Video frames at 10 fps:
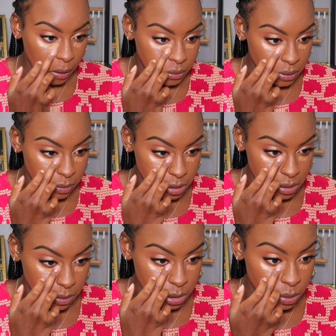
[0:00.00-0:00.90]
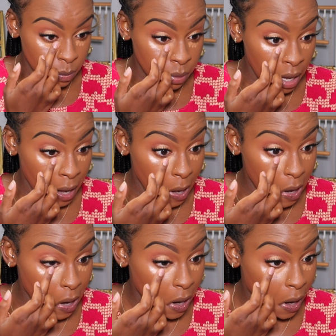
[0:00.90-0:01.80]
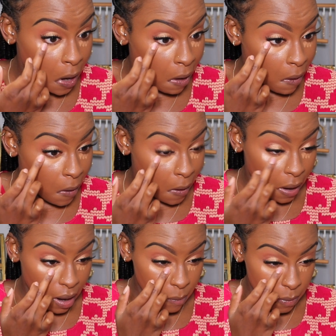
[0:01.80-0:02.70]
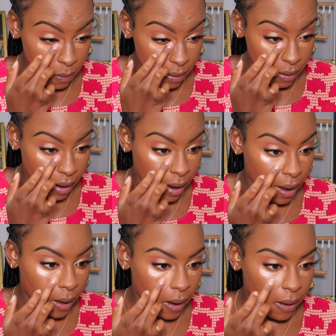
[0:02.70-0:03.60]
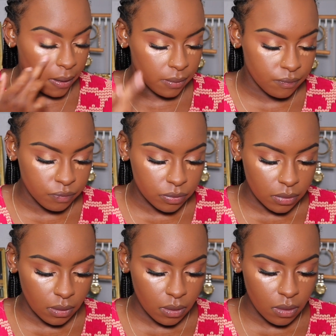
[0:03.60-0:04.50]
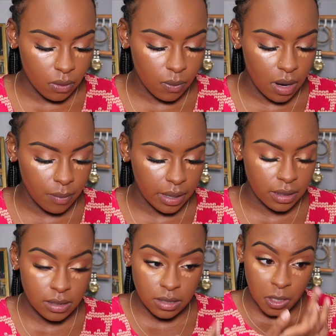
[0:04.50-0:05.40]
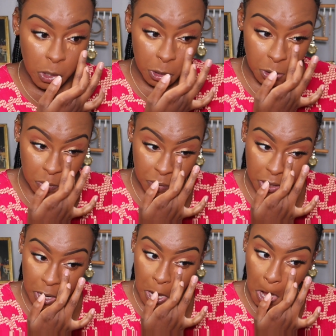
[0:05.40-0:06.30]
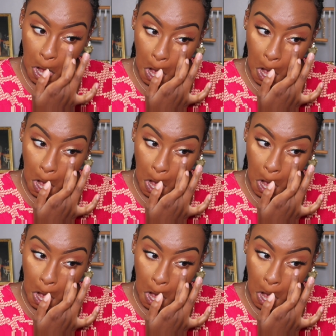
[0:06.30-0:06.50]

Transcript: So I'm just going to apply it everywhere I want my concealer to be.